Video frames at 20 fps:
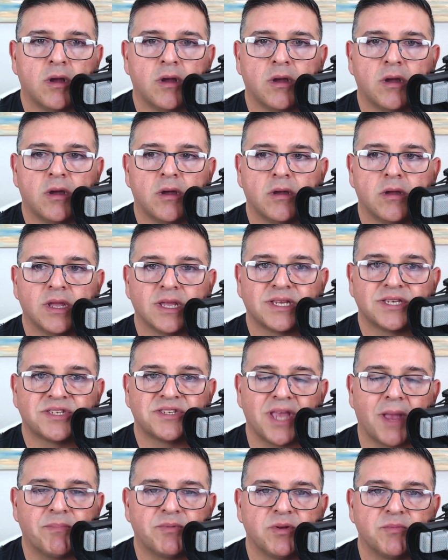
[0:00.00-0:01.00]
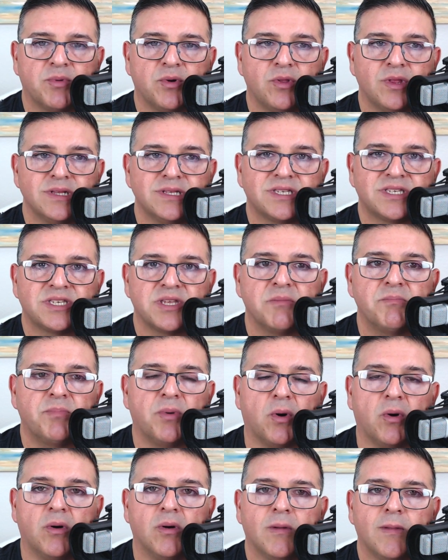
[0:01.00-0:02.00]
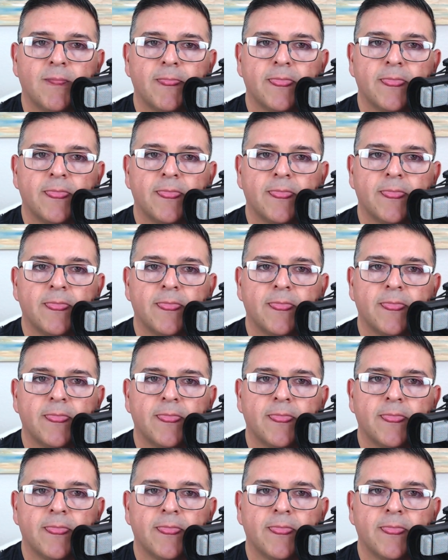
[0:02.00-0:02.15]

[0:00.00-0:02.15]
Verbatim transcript: uh, acceptable and simple.